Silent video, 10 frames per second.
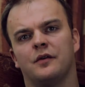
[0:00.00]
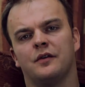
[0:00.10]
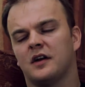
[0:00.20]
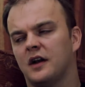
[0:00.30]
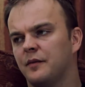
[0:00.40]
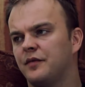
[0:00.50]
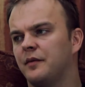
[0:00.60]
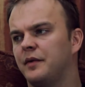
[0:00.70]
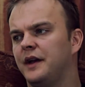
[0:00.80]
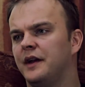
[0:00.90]
want the club
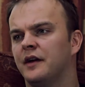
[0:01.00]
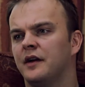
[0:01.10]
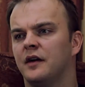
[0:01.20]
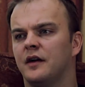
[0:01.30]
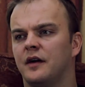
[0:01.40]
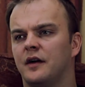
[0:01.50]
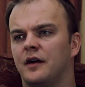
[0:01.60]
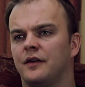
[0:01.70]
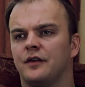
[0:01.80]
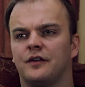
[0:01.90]
to be
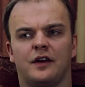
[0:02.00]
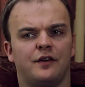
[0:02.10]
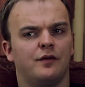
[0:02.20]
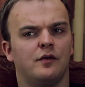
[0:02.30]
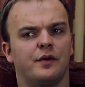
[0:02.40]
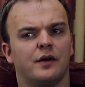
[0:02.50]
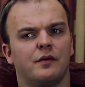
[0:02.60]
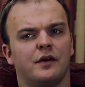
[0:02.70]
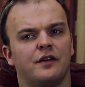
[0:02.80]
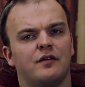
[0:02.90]
successful, but I
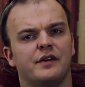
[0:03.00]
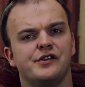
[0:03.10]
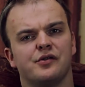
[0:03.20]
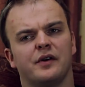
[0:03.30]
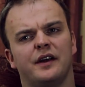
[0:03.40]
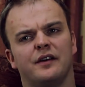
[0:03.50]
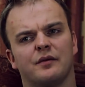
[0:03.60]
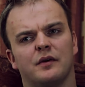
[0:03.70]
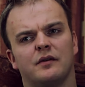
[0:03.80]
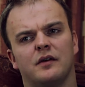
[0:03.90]
want us to enjoy it
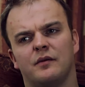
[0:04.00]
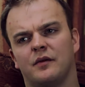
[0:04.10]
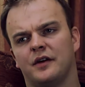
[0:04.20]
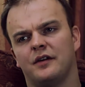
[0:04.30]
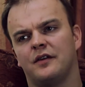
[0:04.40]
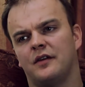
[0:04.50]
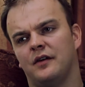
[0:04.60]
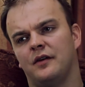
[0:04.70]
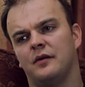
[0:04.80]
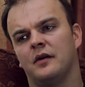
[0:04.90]
as well. I want us
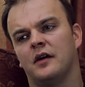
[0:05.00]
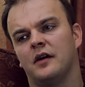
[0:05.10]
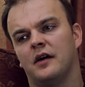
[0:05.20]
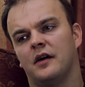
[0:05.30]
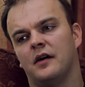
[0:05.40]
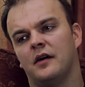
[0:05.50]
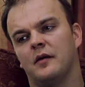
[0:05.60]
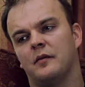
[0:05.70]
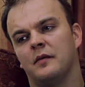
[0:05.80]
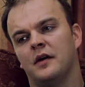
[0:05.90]
to
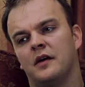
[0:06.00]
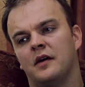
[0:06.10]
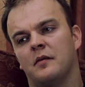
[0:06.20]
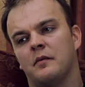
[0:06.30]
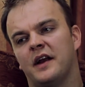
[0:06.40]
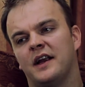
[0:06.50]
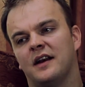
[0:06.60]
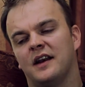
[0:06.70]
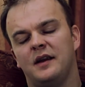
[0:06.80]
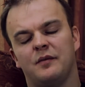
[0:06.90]
make
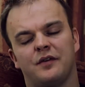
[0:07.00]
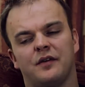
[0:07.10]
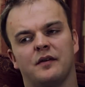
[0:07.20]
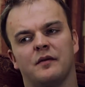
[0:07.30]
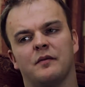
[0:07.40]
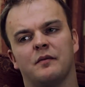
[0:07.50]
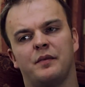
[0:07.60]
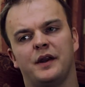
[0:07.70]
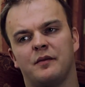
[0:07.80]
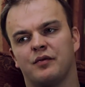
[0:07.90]
leaps and
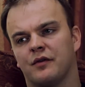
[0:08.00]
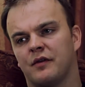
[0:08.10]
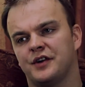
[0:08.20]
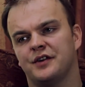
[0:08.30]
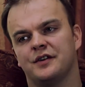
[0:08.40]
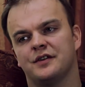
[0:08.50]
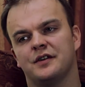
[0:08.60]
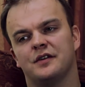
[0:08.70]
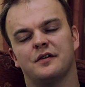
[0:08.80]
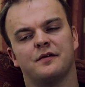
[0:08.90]
big progressions
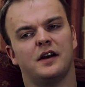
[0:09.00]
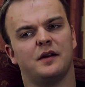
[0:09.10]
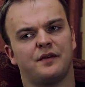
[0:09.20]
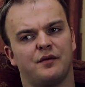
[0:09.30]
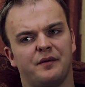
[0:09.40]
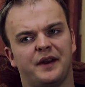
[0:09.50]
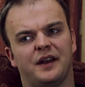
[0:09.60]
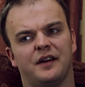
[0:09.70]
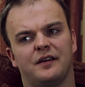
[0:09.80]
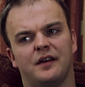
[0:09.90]
and develop swimming
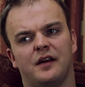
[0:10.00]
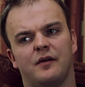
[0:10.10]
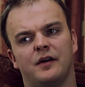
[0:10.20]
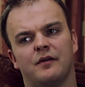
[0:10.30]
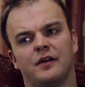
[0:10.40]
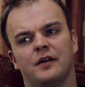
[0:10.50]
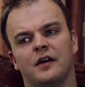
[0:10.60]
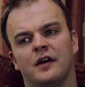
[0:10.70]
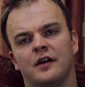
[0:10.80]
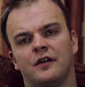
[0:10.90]
in this area and
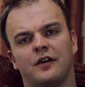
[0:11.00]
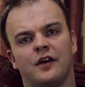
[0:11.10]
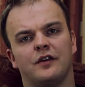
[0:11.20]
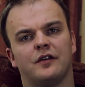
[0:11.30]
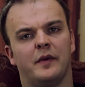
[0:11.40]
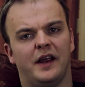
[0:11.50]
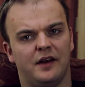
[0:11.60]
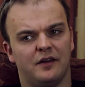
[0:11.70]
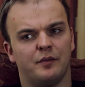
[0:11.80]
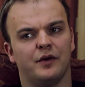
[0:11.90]
turn some
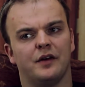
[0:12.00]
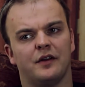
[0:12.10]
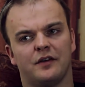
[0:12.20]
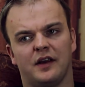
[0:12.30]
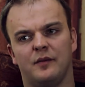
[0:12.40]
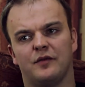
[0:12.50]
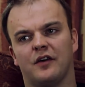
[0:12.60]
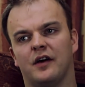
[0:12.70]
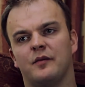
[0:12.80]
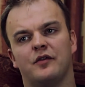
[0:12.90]
heads, but at the same
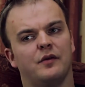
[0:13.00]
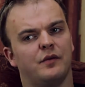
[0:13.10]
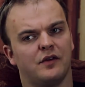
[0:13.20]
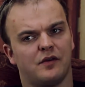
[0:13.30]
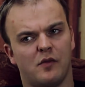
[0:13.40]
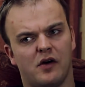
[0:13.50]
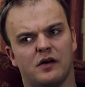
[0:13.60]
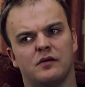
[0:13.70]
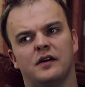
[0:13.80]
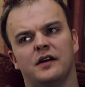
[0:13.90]
time do it with a
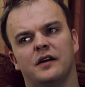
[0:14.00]
smile